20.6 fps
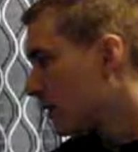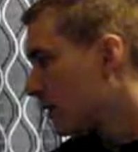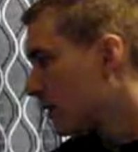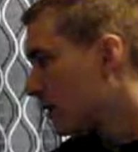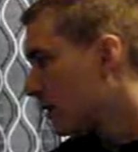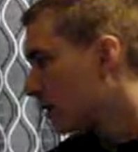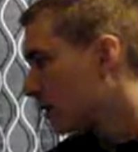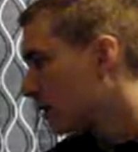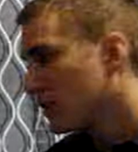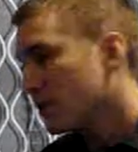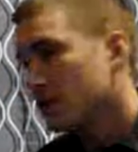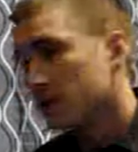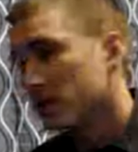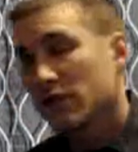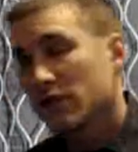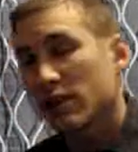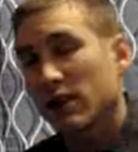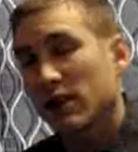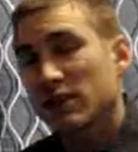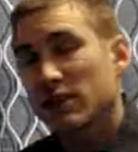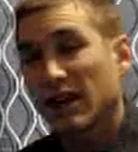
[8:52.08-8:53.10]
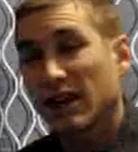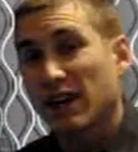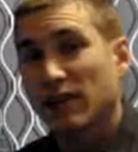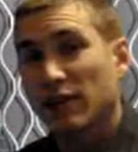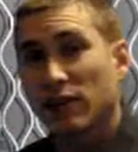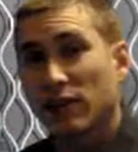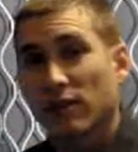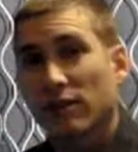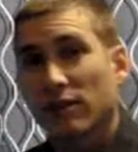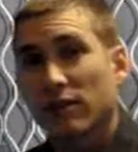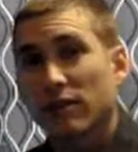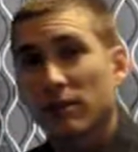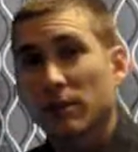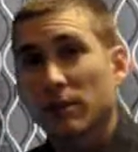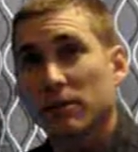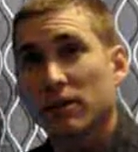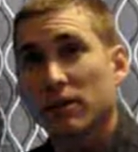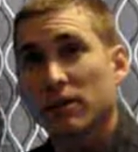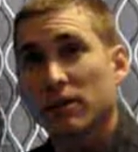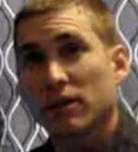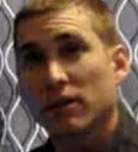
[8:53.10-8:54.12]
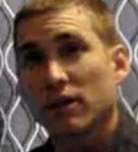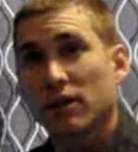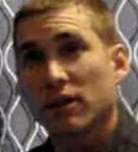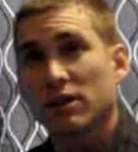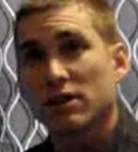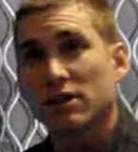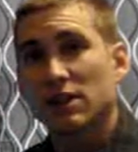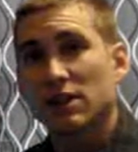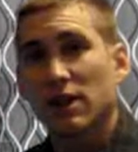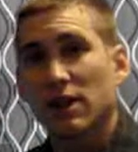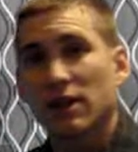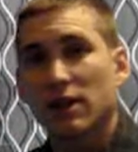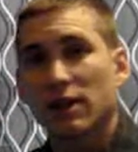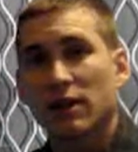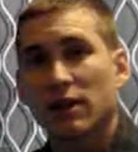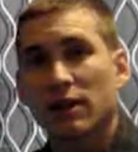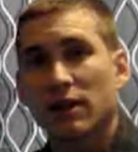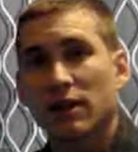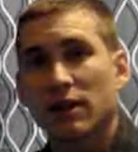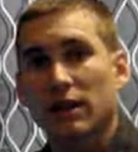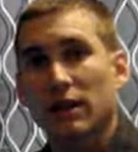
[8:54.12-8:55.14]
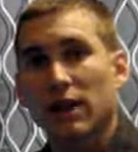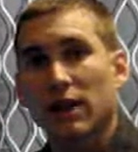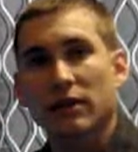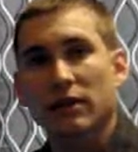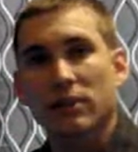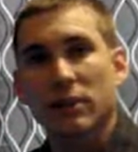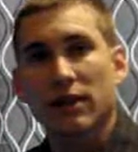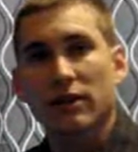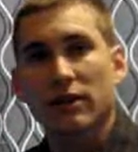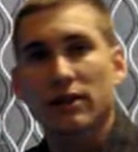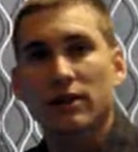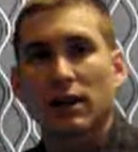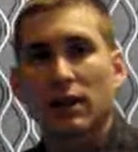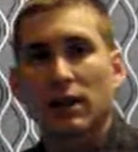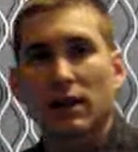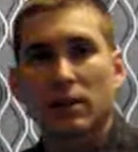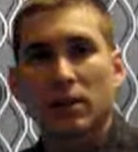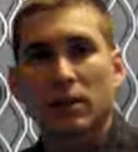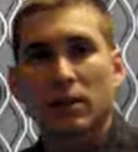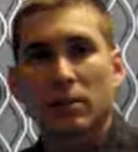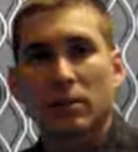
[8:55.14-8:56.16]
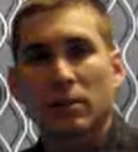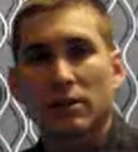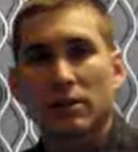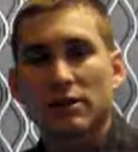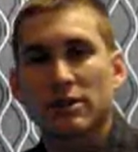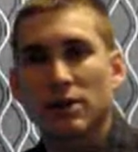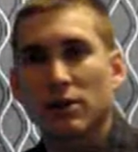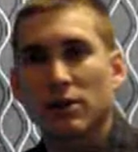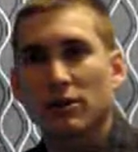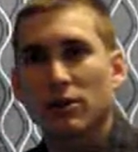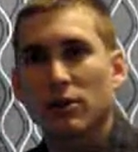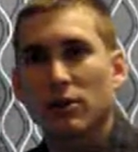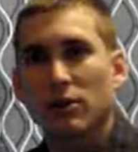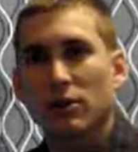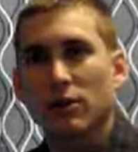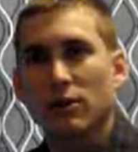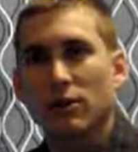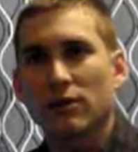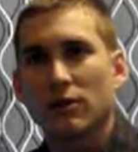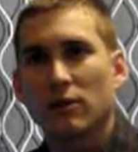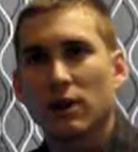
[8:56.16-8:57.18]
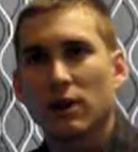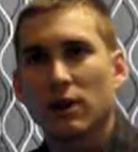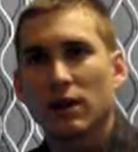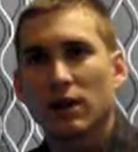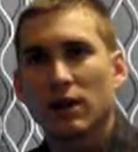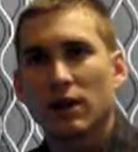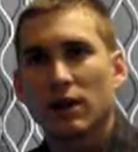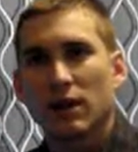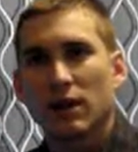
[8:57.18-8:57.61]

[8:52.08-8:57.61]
Also, digital signage can use the same technology as like the Xbox Kinect, the PlayStation Move, where